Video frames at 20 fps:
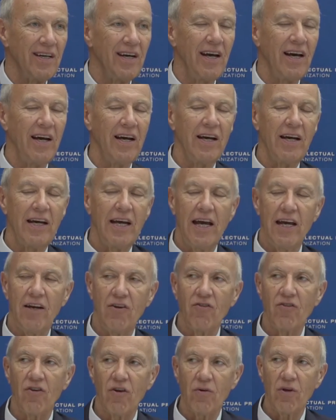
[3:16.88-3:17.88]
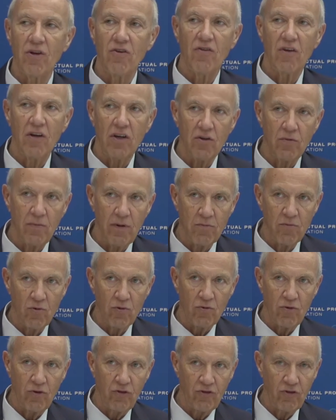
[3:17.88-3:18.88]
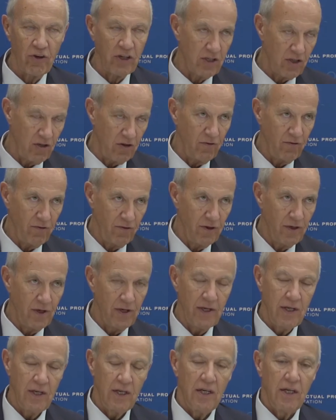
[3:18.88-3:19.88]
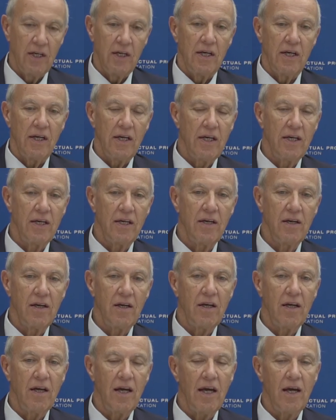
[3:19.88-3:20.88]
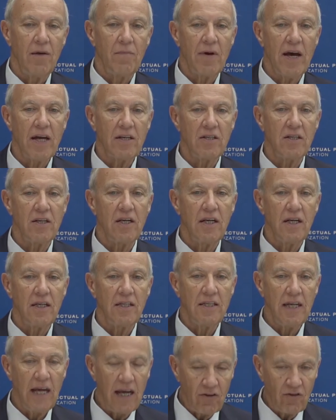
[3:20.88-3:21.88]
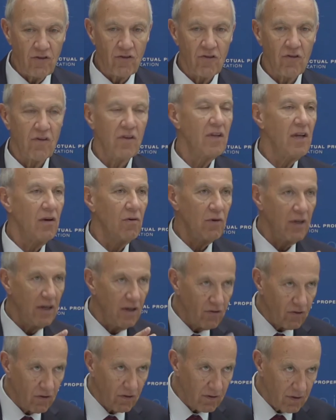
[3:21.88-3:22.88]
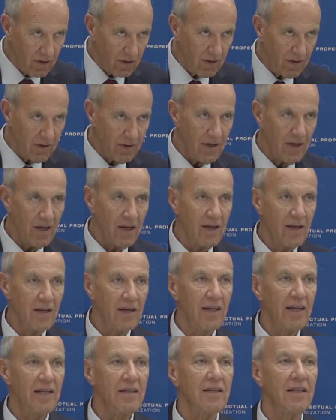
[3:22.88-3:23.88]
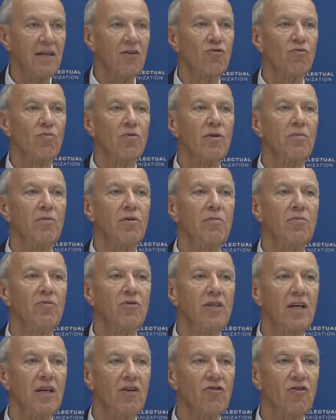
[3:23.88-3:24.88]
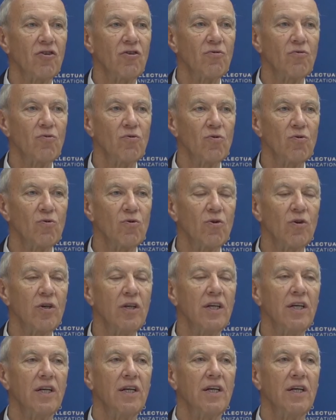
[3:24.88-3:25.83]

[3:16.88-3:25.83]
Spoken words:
And so it's a little bit more restrictive. But yes, there is intellectual property protection for